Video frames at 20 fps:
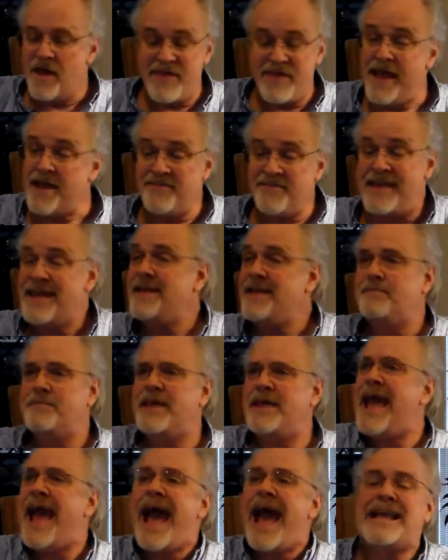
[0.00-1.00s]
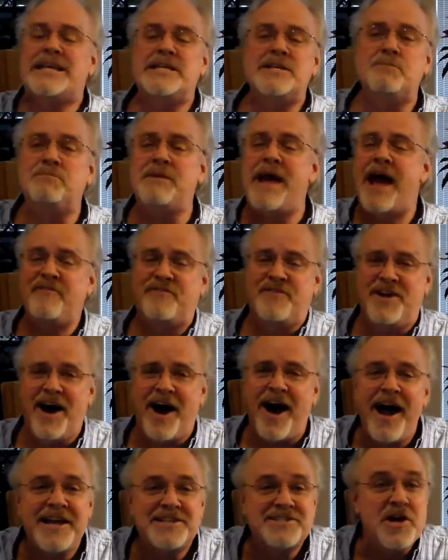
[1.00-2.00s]
They had to have
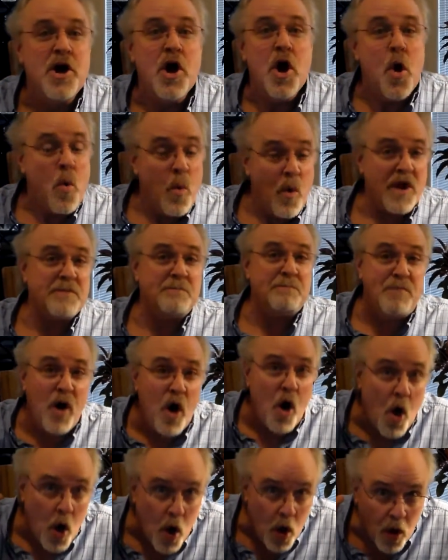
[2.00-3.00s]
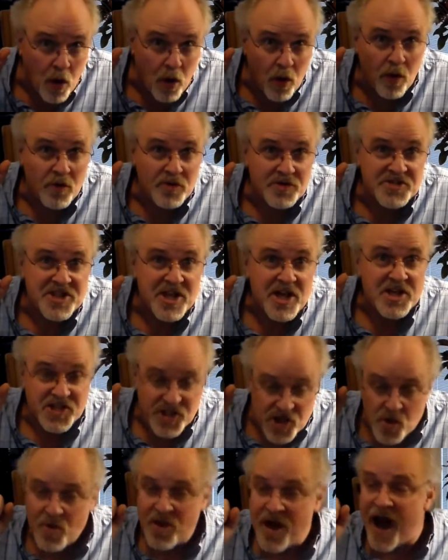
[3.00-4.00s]
guys with poles,
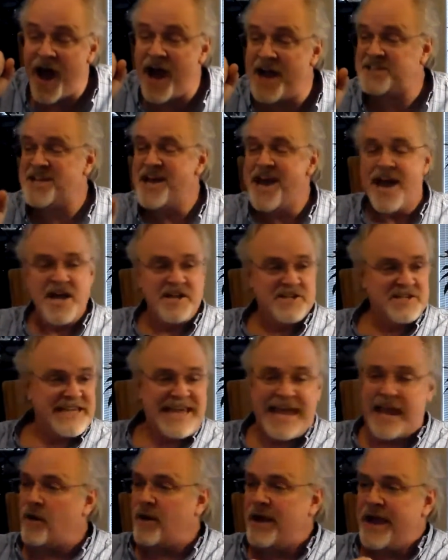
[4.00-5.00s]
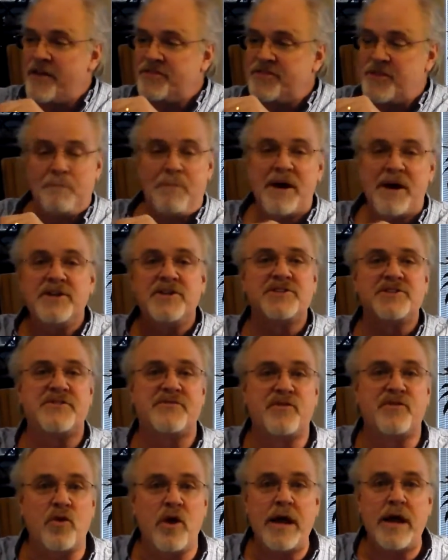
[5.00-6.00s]
2 guys, to carry out the bundles
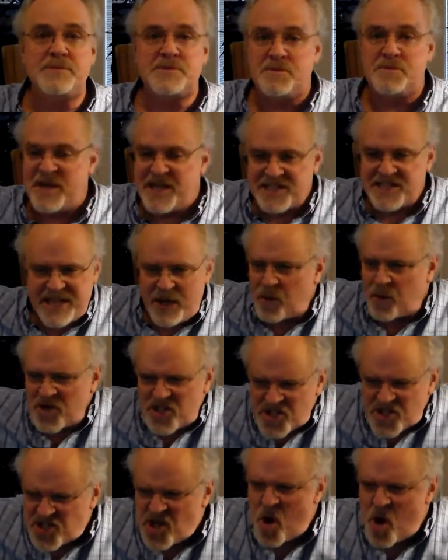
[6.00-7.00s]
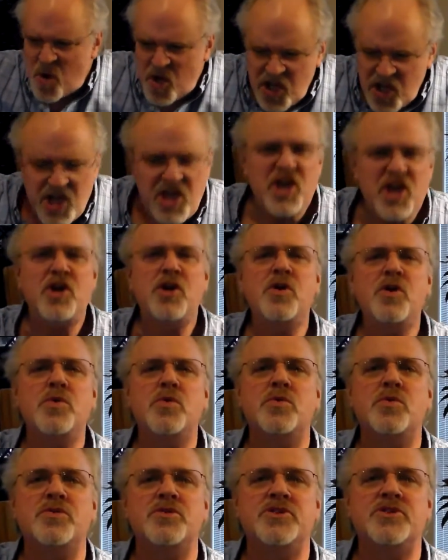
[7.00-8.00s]
of grapes because they were so
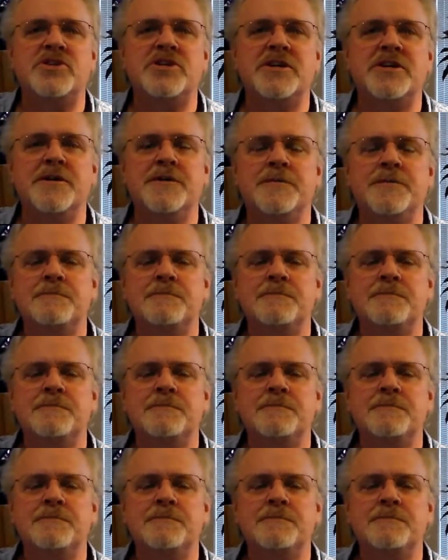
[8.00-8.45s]
huge.